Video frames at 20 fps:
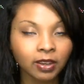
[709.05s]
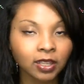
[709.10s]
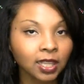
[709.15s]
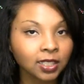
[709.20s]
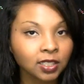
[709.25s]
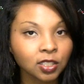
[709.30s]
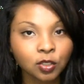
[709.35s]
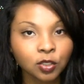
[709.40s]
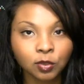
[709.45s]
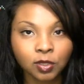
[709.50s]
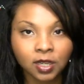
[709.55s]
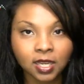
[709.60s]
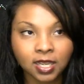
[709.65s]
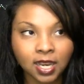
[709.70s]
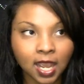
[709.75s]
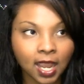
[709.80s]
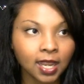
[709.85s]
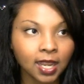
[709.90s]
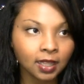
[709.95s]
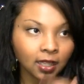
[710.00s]
I like to do it at
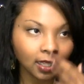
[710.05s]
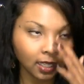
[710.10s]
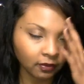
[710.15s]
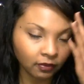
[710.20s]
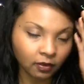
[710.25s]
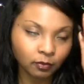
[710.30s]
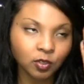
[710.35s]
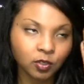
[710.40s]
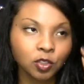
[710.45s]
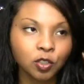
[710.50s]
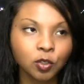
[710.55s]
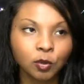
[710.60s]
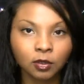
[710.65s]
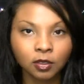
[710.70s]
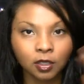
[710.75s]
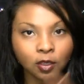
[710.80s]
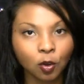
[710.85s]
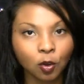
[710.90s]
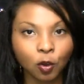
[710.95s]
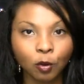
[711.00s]
night, like if I'm just doing
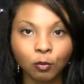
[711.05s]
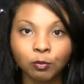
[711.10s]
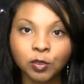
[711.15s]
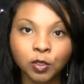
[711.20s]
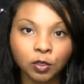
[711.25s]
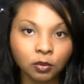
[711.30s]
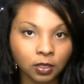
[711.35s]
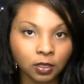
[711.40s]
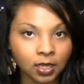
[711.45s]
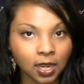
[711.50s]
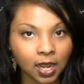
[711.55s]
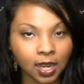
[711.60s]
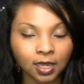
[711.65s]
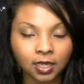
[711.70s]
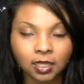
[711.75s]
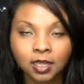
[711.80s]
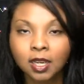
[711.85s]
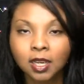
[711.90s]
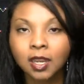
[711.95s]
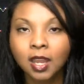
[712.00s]
like a whole beauty
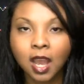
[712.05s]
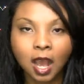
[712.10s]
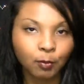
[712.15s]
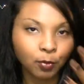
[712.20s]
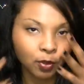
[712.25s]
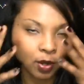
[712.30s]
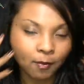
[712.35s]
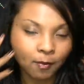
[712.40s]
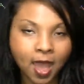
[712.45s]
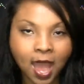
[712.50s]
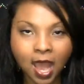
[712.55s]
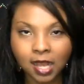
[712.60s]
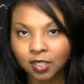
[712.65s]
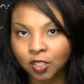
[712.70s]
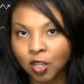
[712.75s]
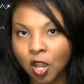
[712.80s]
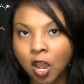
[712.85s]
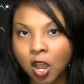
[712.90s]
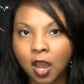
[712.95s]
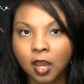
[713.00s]
night, I'll put a
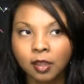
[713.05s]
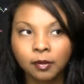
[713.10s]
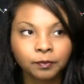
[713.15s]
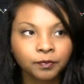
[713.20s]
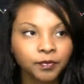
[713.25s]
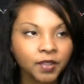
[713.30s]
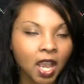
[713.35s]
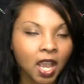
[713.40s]
mask on,